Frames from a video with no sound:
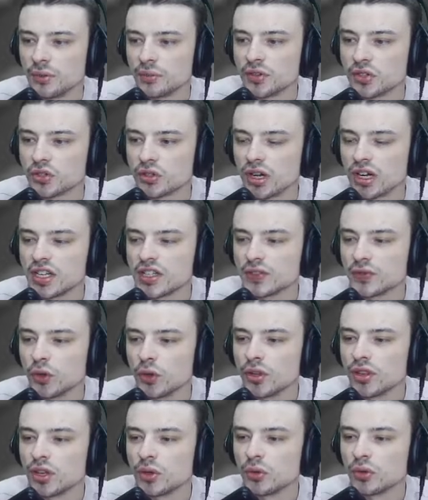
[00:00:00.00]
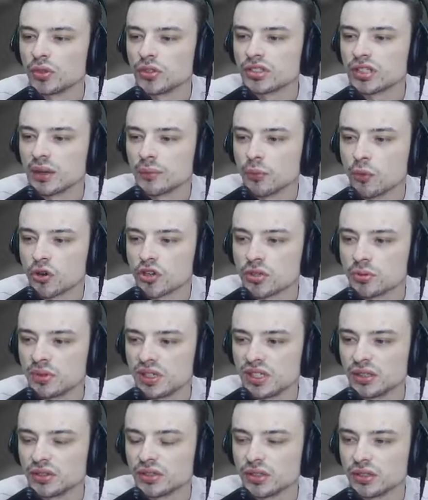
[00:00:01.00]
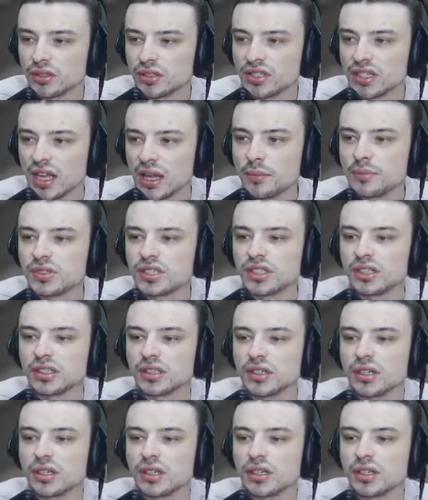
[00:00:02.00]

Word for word: The shrine is full; they will stop worshiping until it is emptied.